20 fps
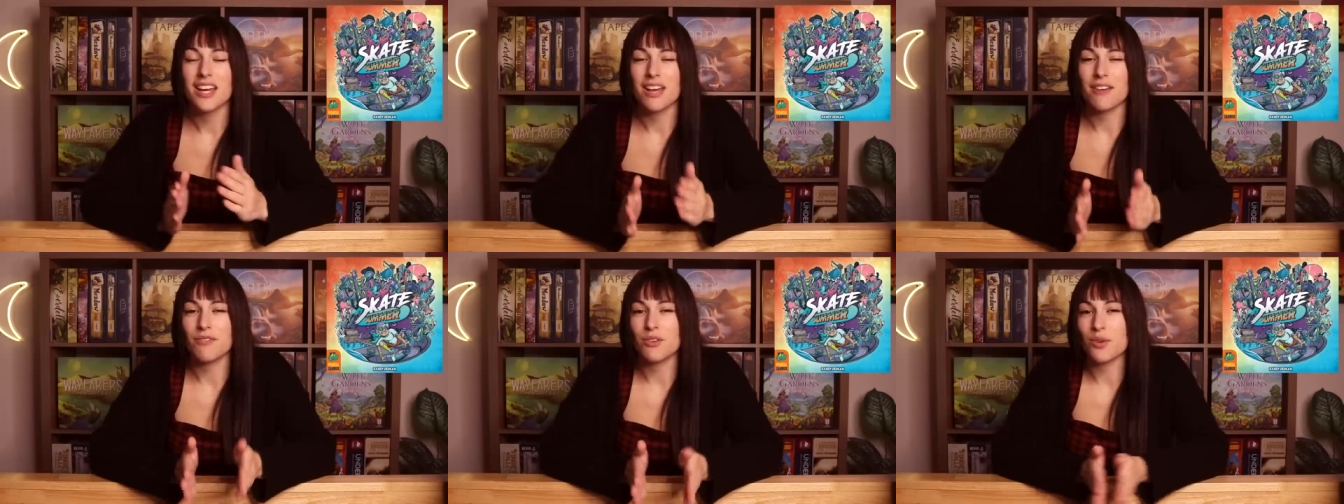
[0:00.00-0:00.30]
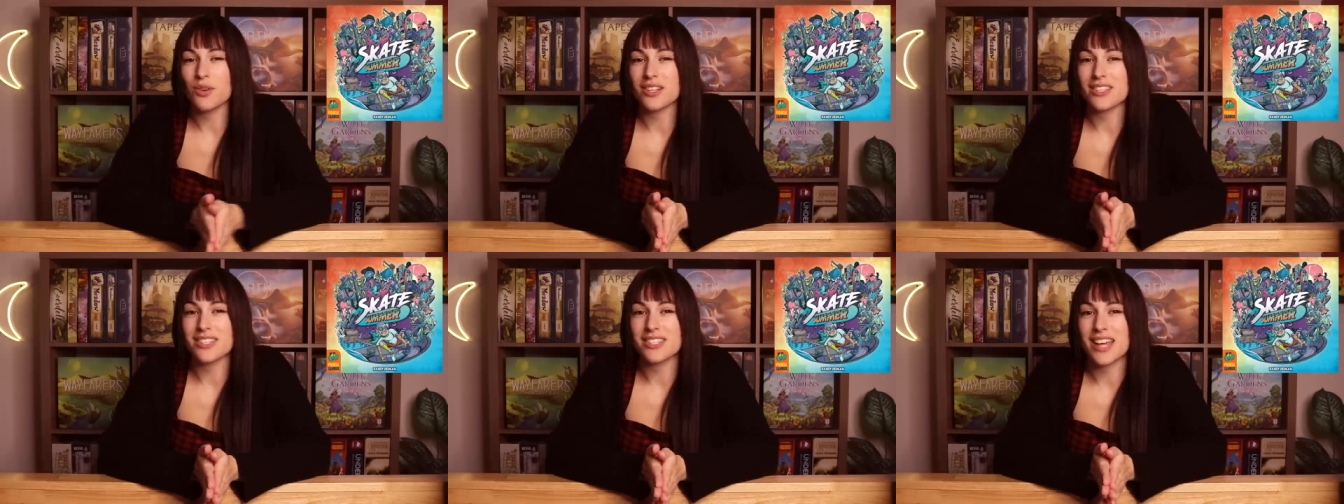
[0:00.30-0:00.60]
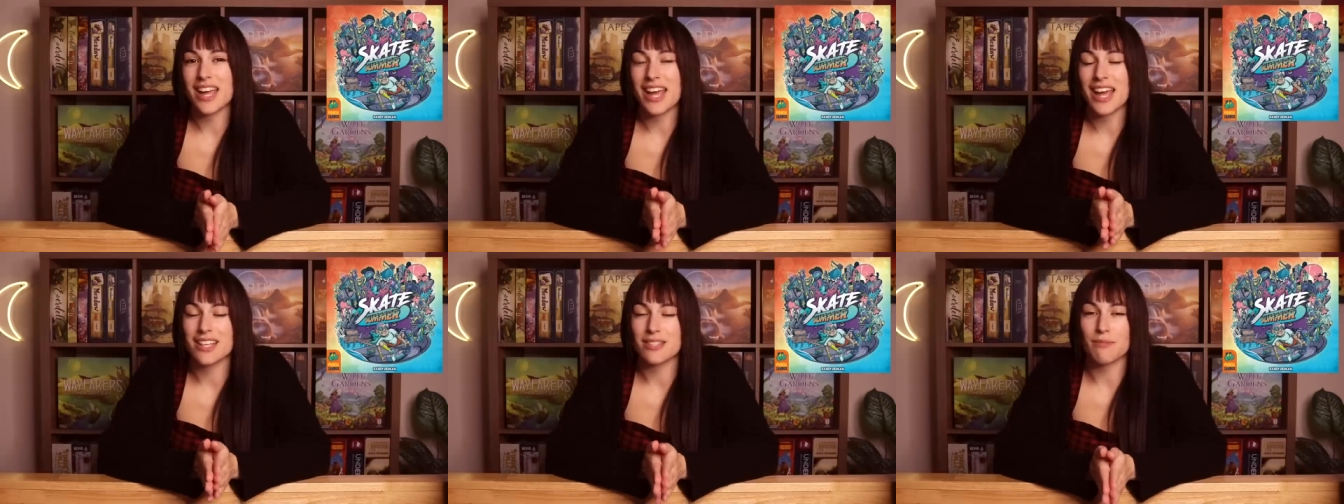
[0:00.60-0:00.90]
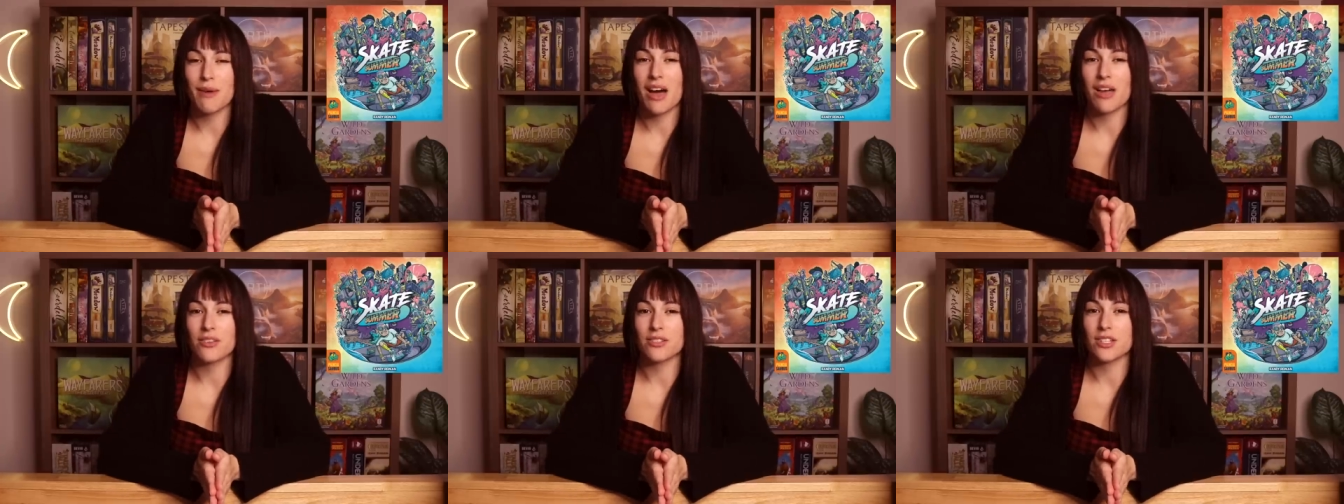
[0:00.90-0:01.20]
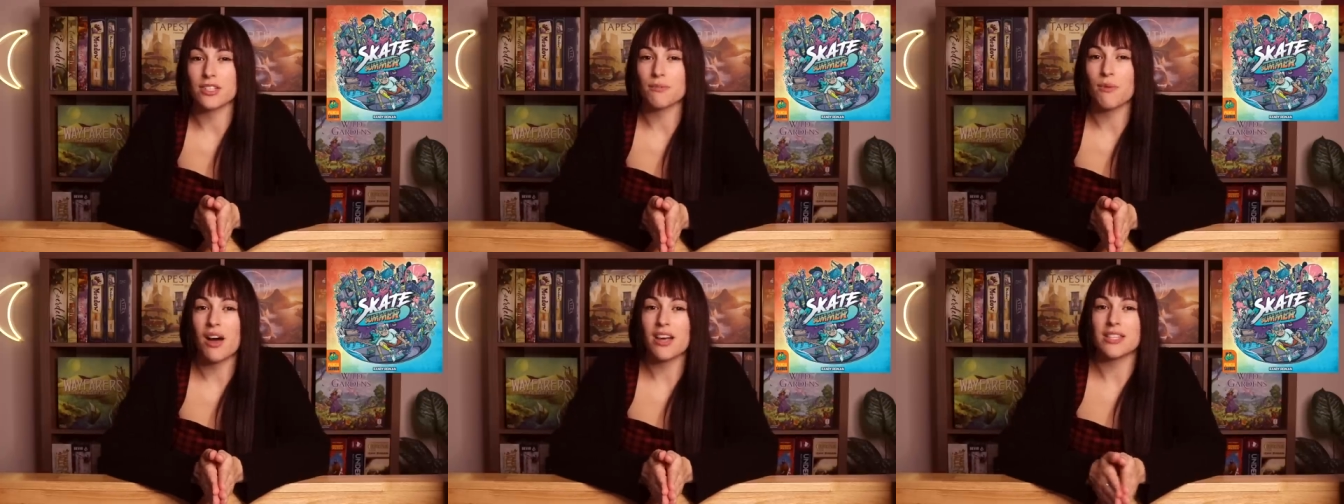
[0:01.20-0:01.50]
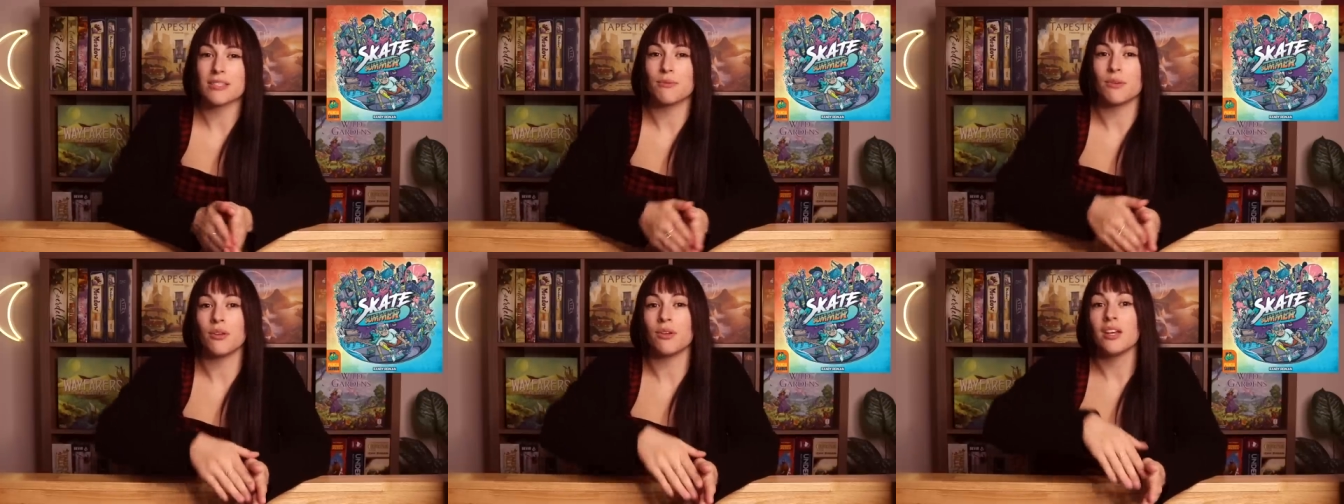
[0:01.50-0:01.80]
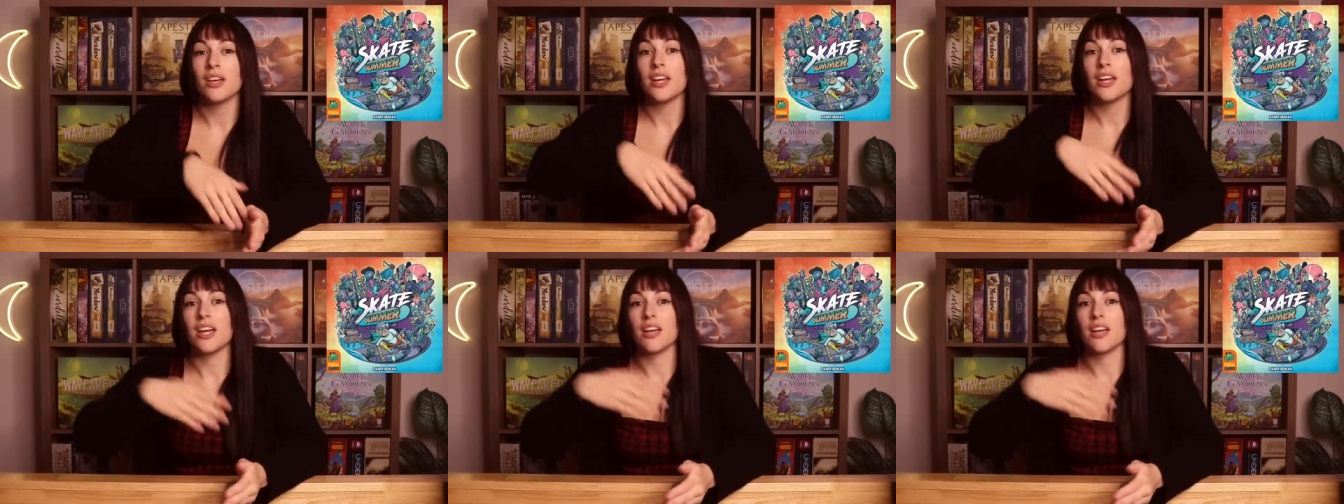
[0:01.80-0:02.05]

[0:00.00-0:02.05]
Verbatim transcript: if you can stay as balanced as possible.